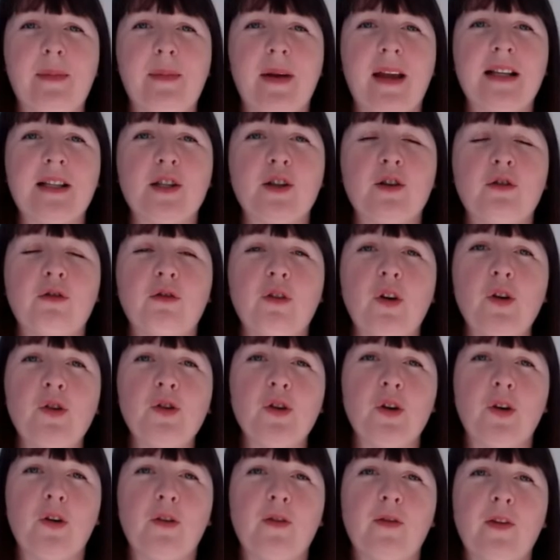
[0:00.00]
it's
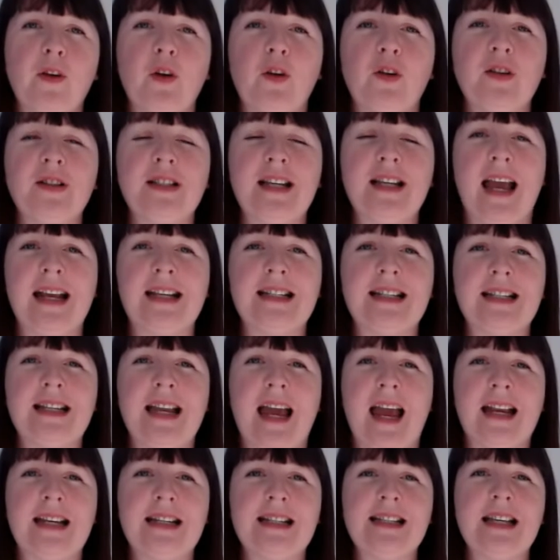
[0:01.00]
crucial for your
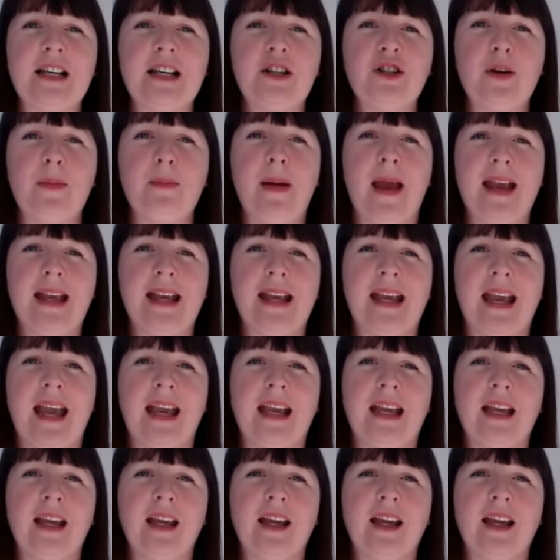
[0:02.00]
day-to-day decision making.